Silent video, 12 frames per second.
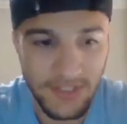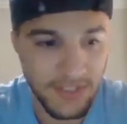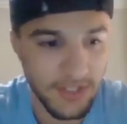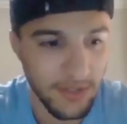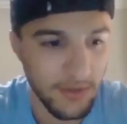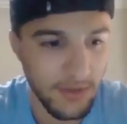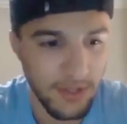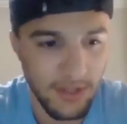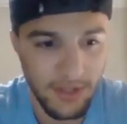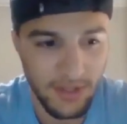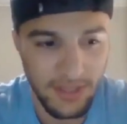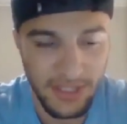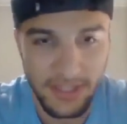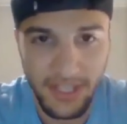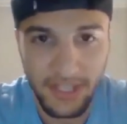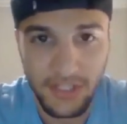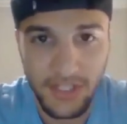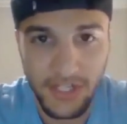So, I think
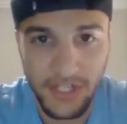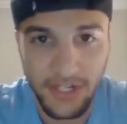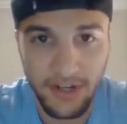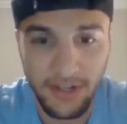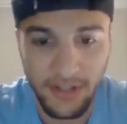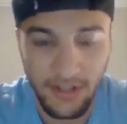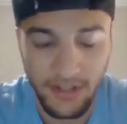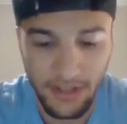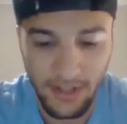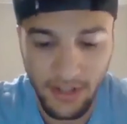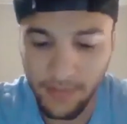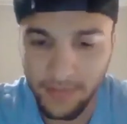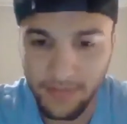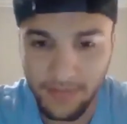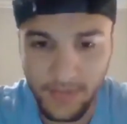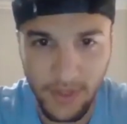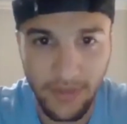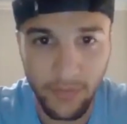next year um,
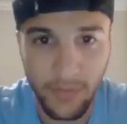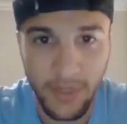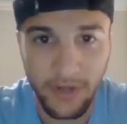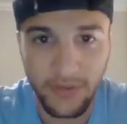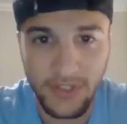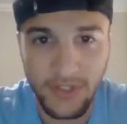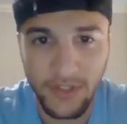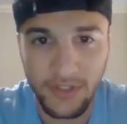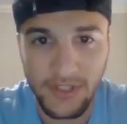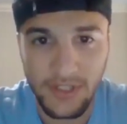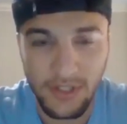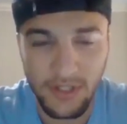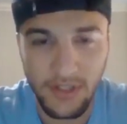they'll have better results.